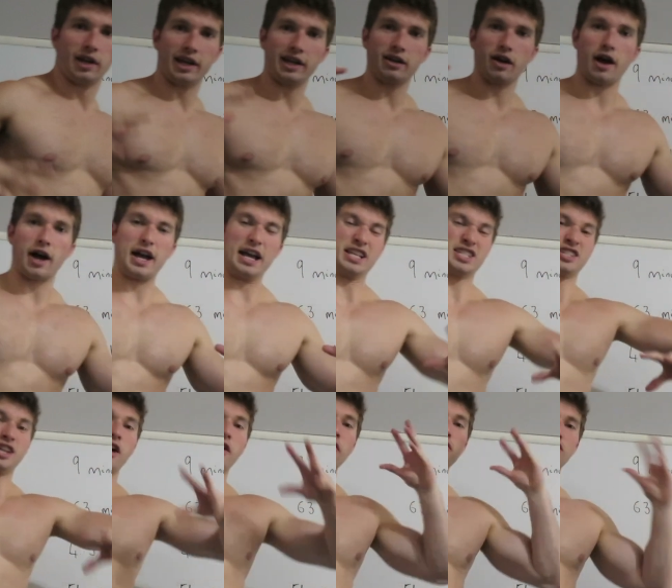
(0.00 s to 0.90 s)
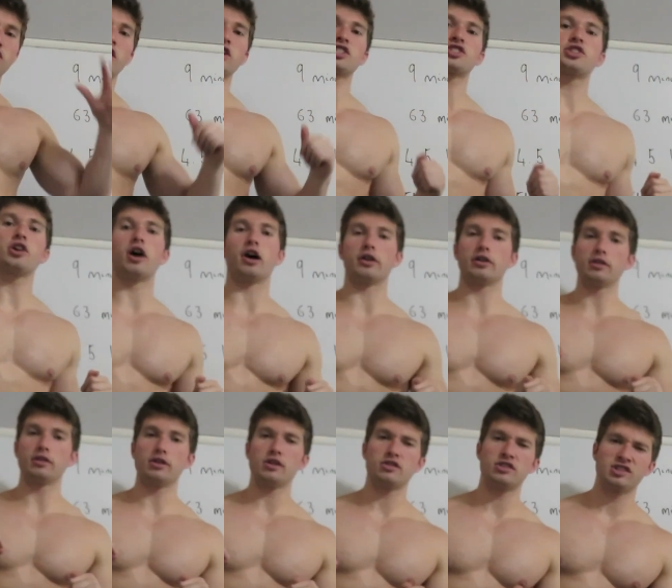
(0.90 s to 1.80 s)
Hey guys, so I've just
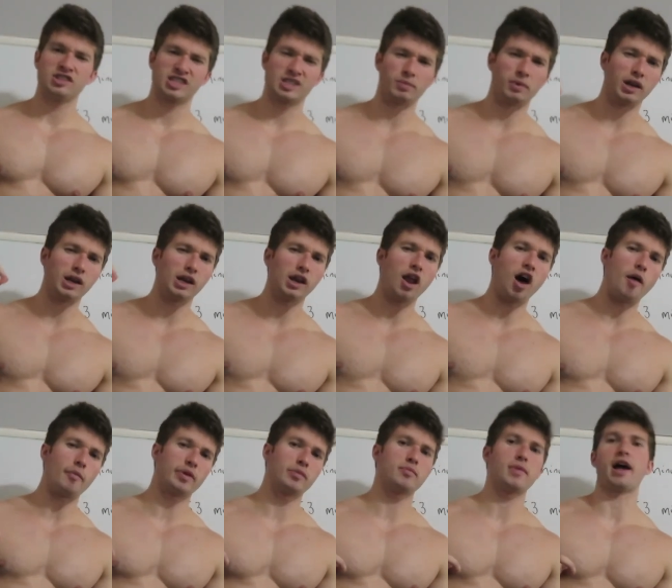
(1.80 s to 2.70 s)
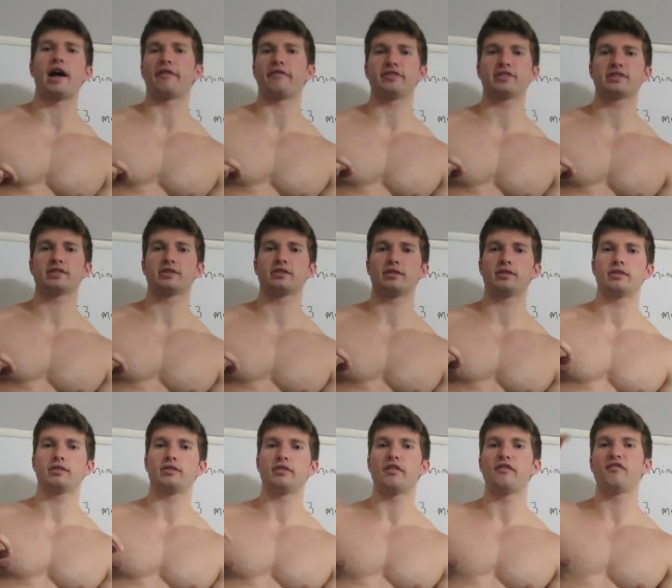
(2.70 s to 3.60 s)
done some alarming maths.
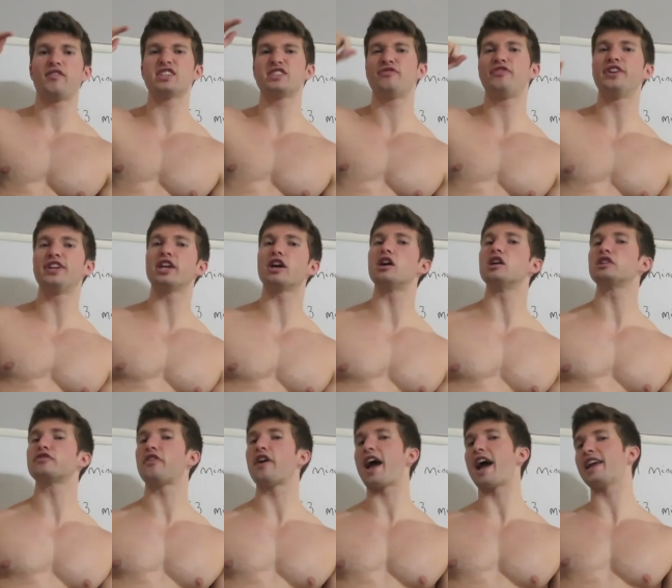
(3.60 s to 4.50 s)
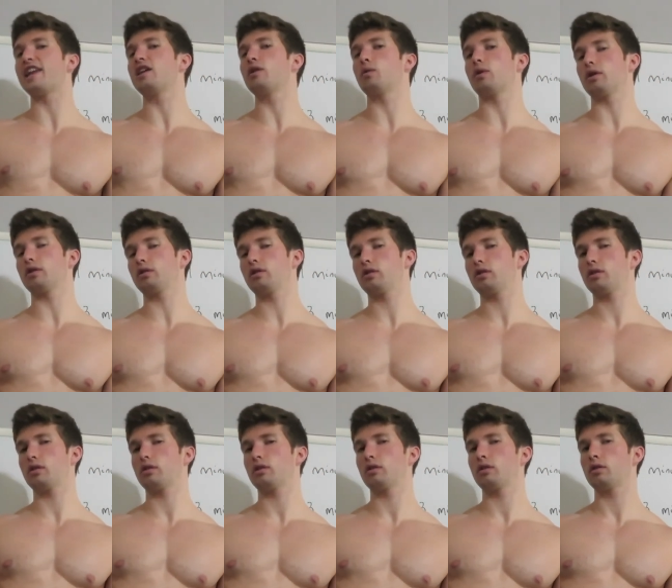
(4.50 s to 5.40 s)
This video is for anyone
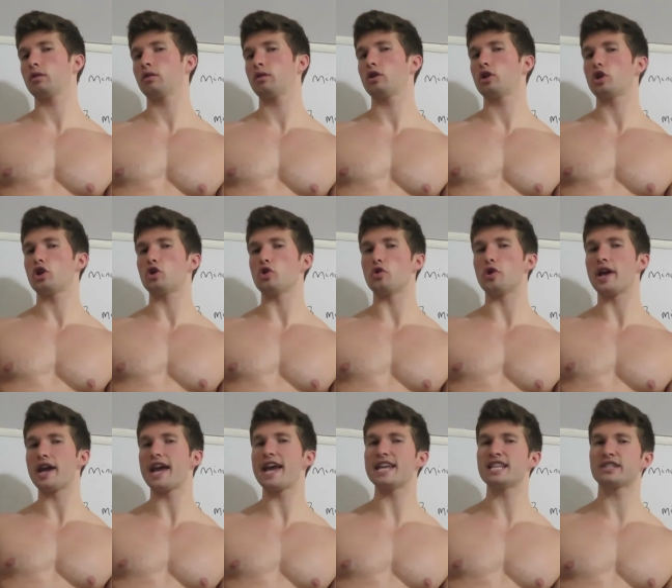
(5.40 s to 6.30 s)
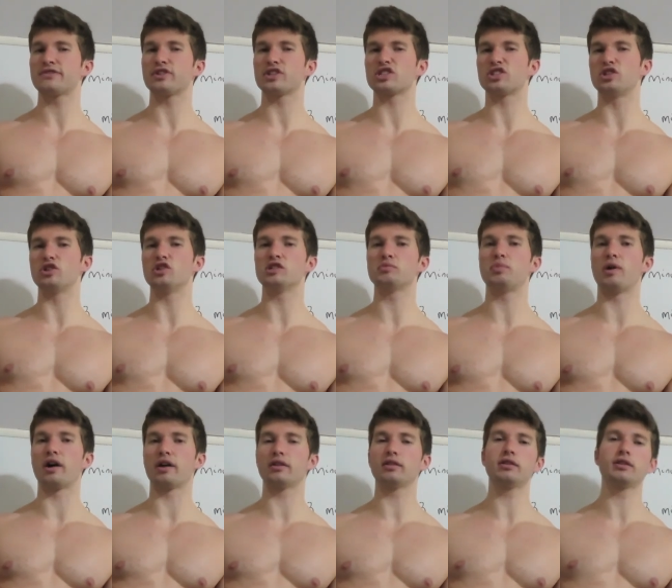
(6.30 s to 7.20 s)
who hits the snooze
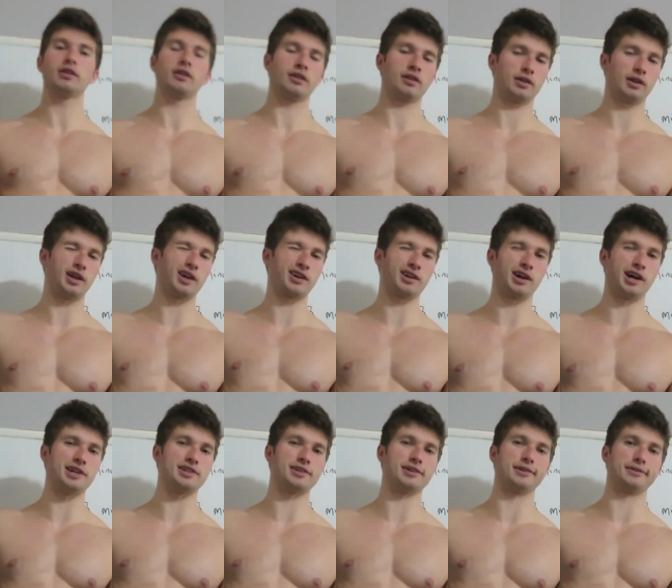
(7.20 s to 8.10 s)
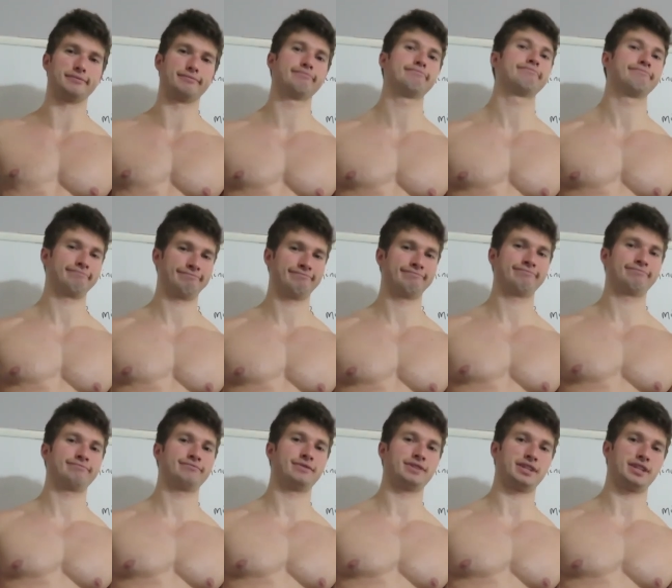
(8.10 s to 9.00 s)
button like I do.
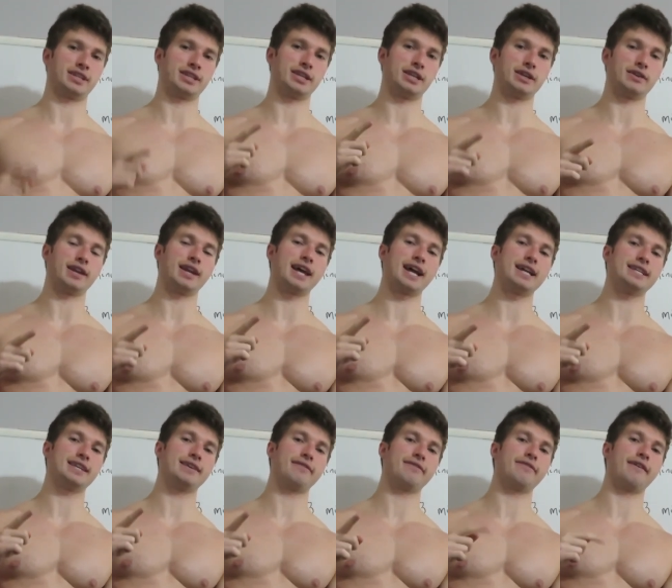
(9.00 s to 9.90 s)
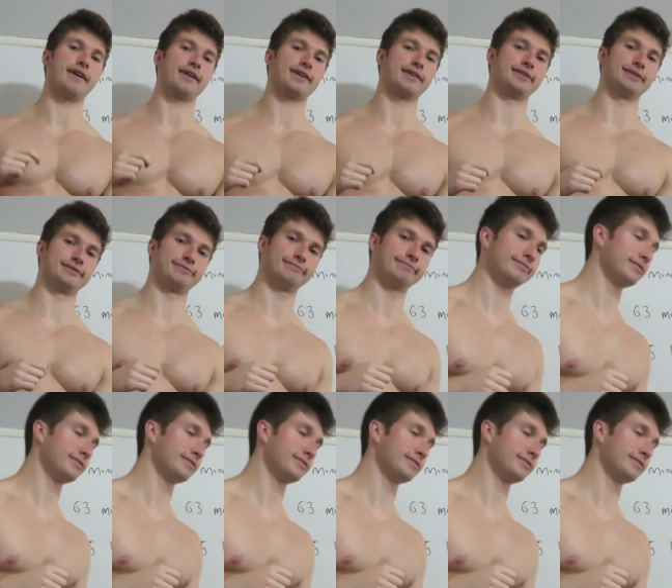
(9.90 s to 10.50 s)
You lazy fucker.